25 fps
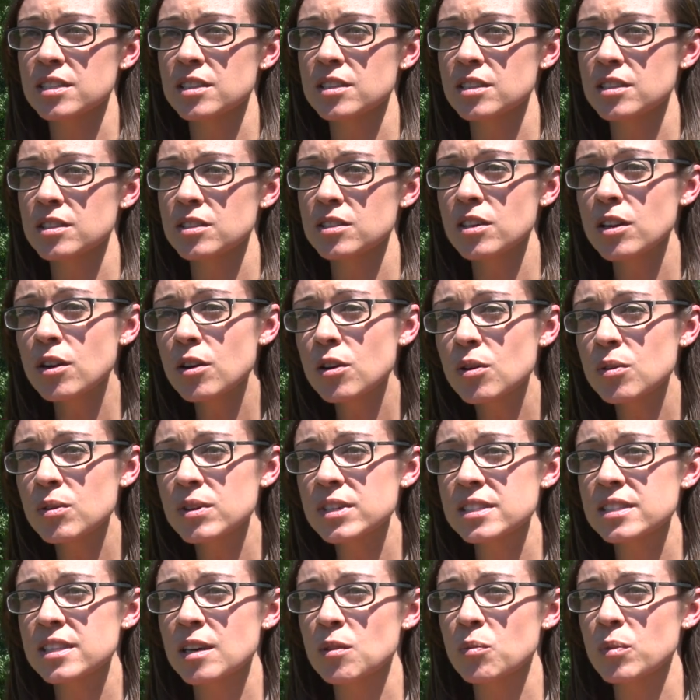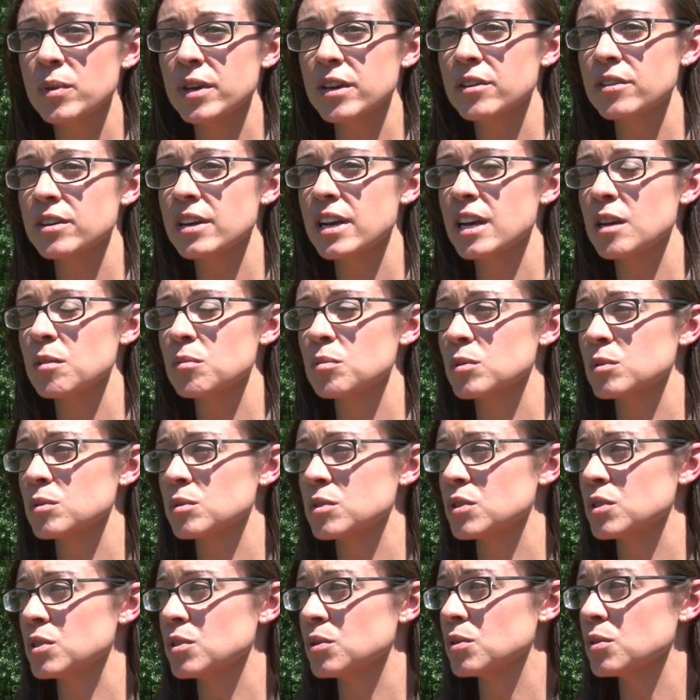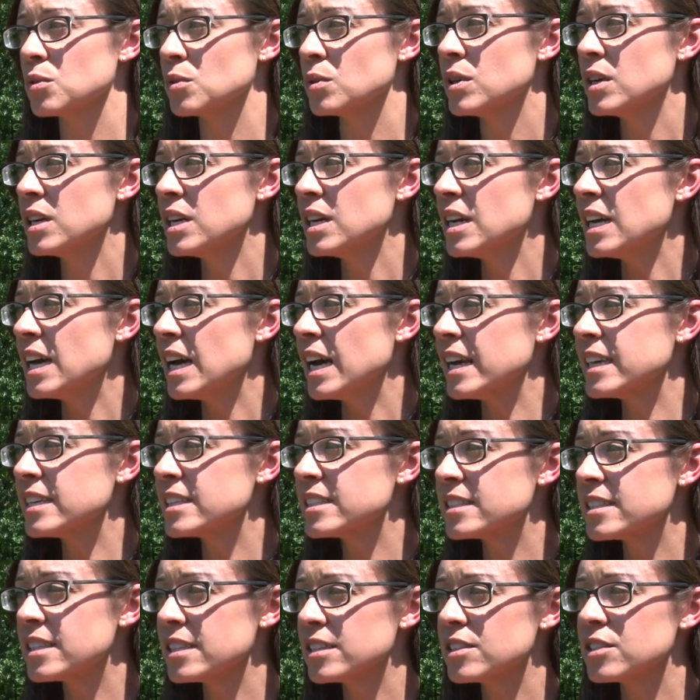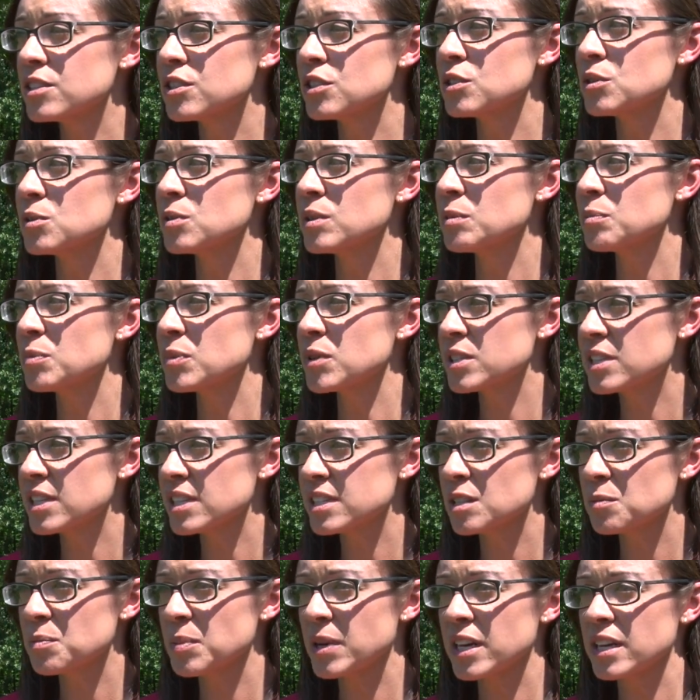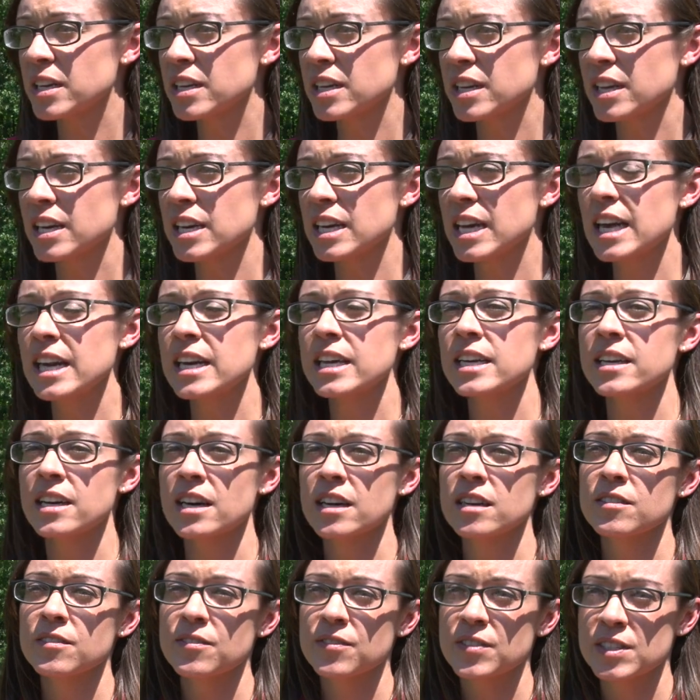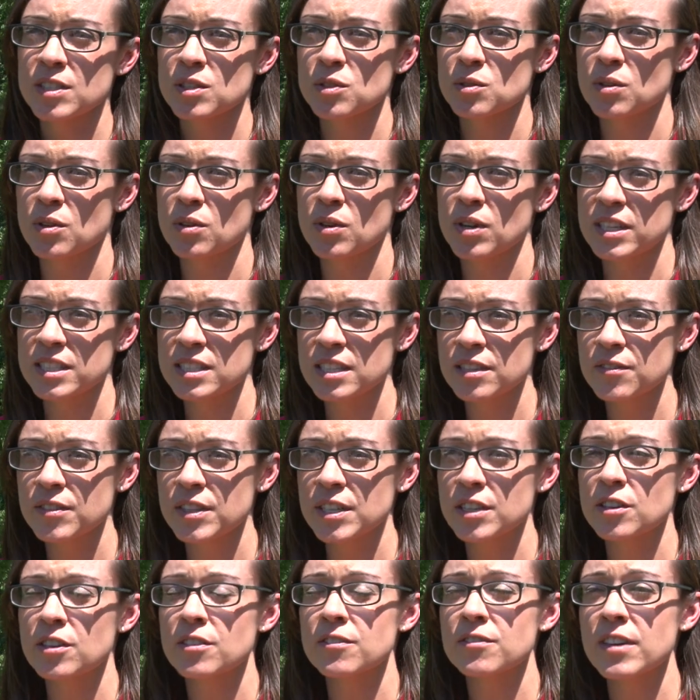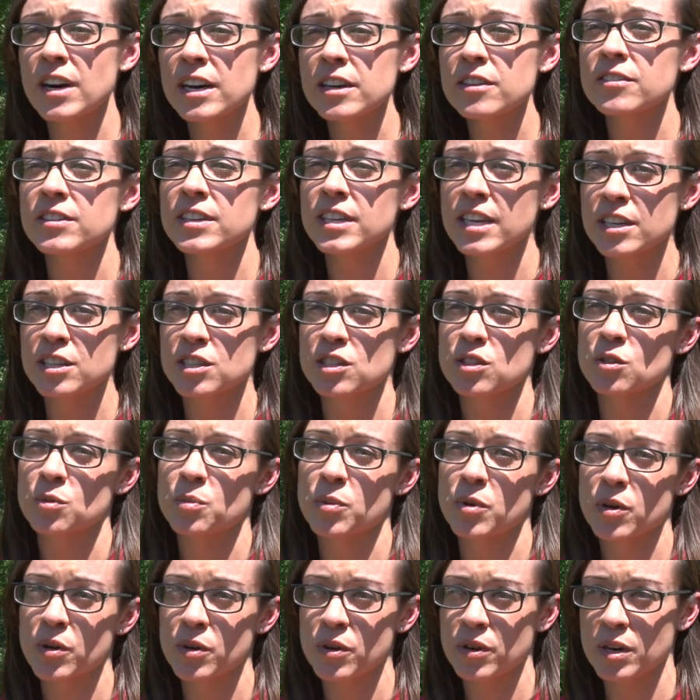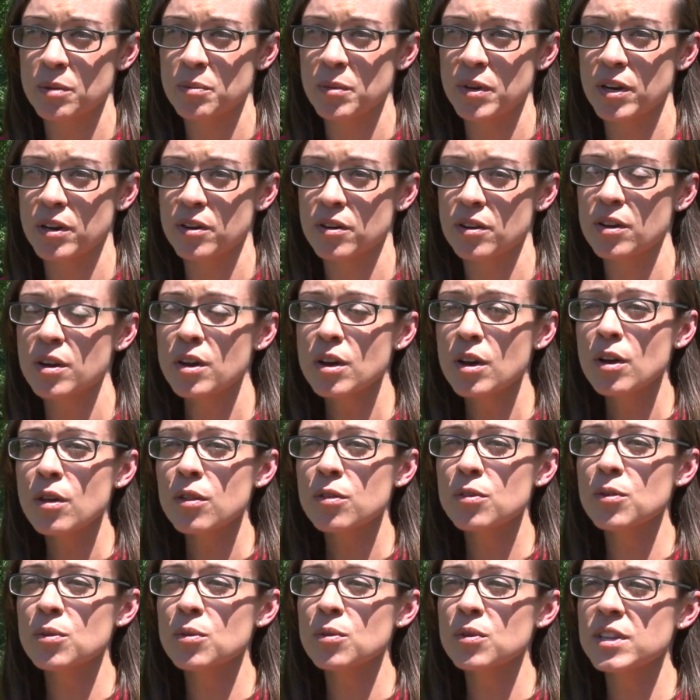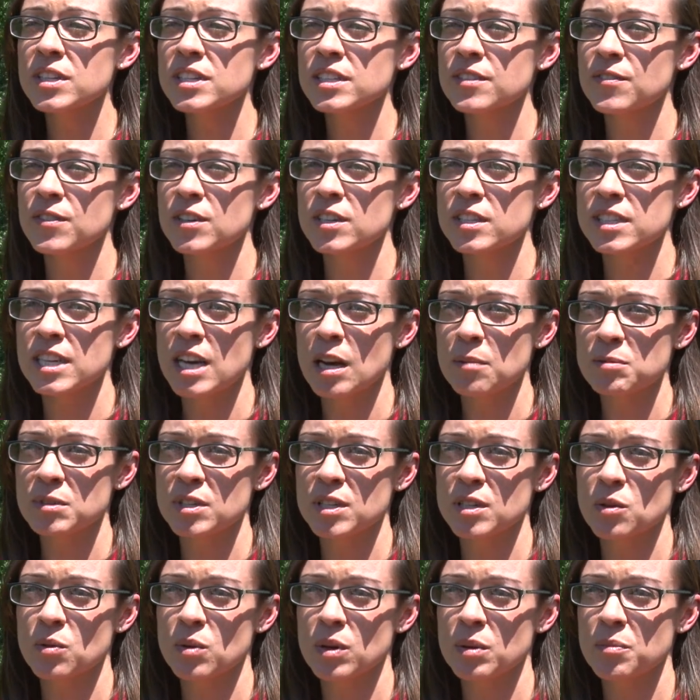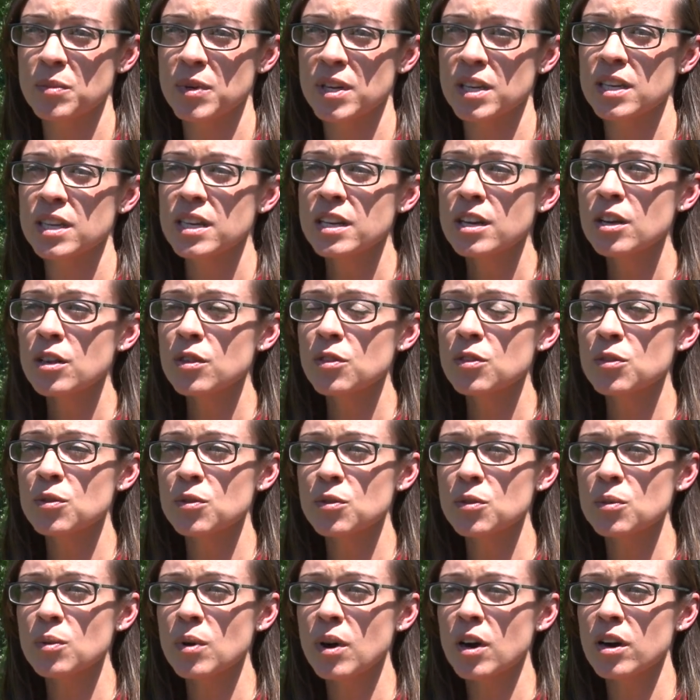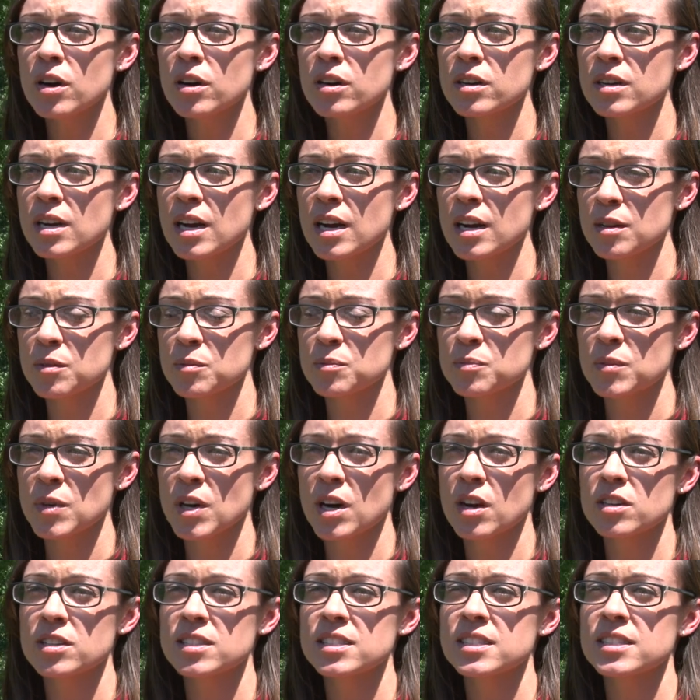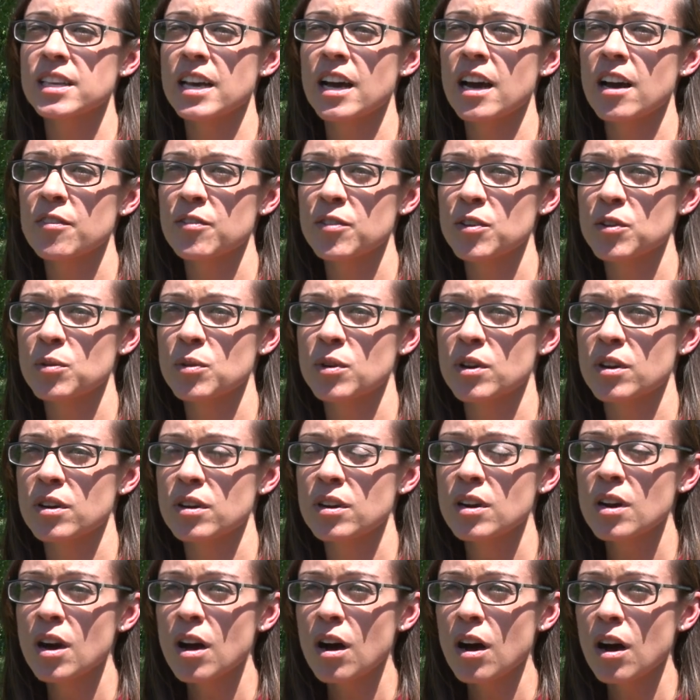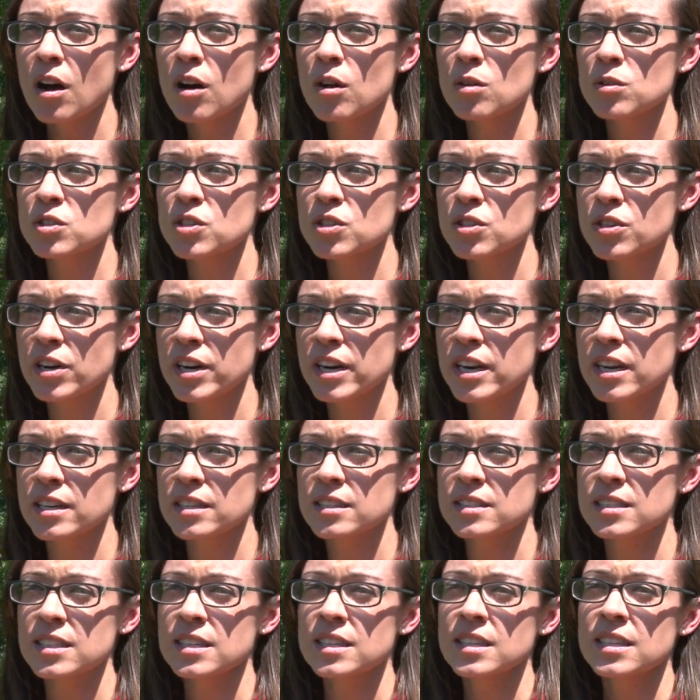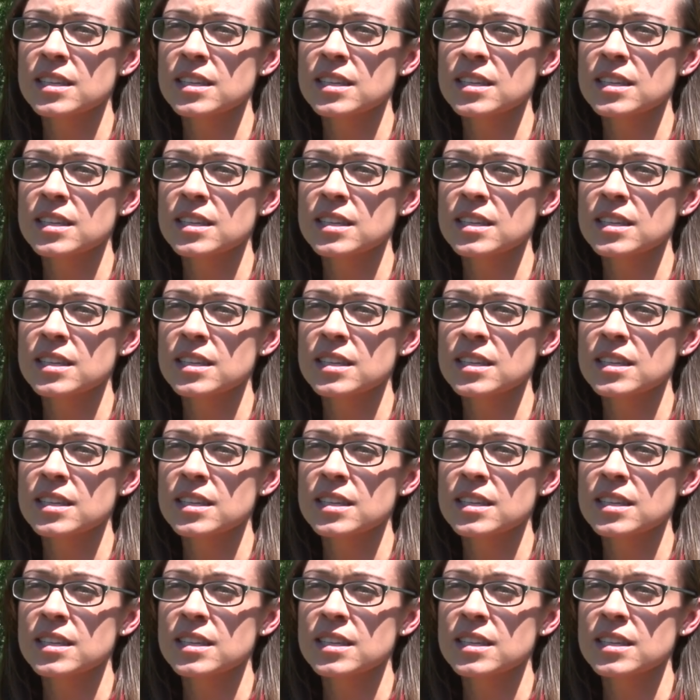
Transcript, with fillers: to know is that we are able to assist you in participating in any kind of physical activity or recreational program here through the different adapted equipment, through our, um, our staff who are all trained